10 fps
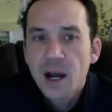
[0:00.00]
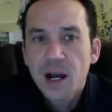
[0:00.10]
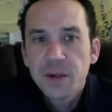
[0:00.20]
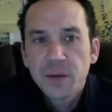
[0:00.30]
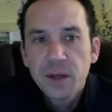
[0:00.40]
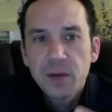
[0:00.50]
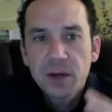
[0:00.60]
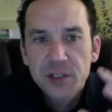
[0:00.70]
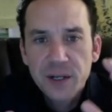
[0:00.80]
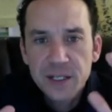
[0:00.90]
You really want to
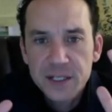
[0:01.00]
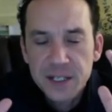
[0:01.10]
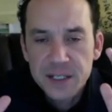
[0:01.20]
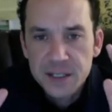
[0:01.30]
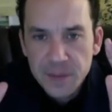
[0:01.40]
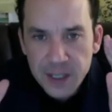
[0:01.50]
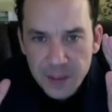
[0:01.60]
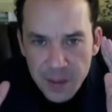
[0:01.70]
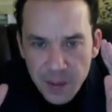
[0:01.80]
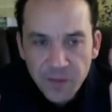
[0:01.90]
try to stick to something that
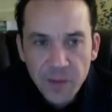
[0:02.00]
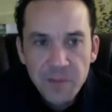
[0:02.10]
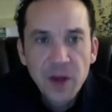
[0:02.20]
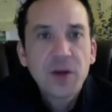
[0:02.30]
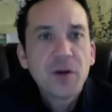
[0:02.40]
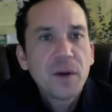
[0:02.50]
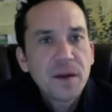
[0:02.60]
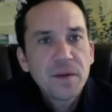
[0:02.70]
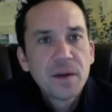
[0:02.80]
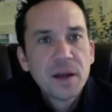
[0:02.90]
people are familiar with.